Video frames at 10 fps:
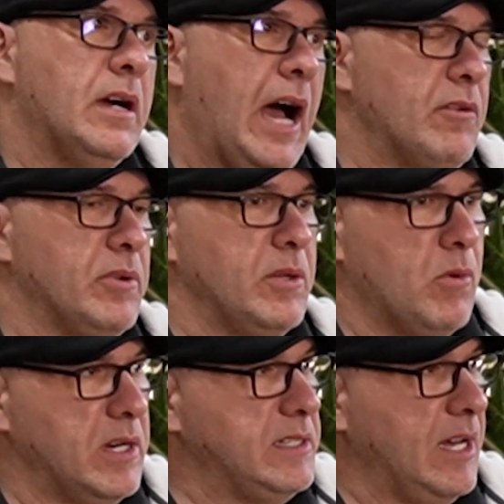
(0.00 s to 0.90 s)
I really
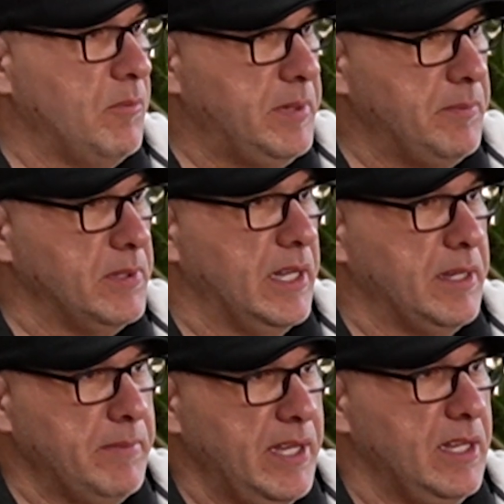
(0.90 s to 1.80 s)
wanted to help people
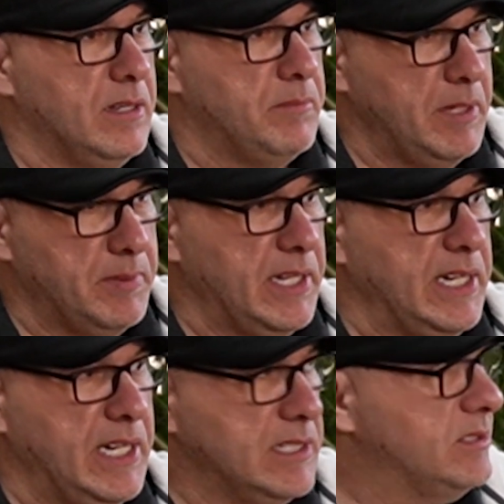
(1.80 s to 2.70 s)
like me, people like
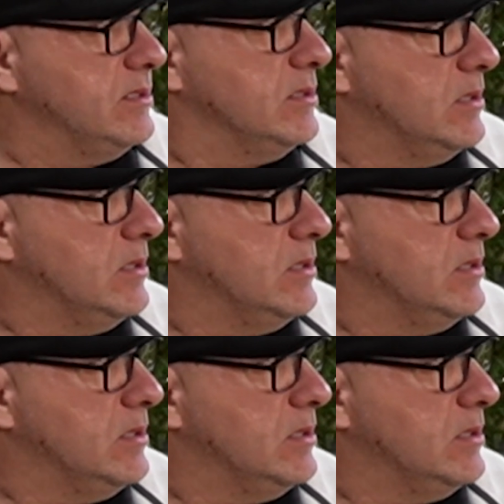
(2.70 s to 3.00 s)
us.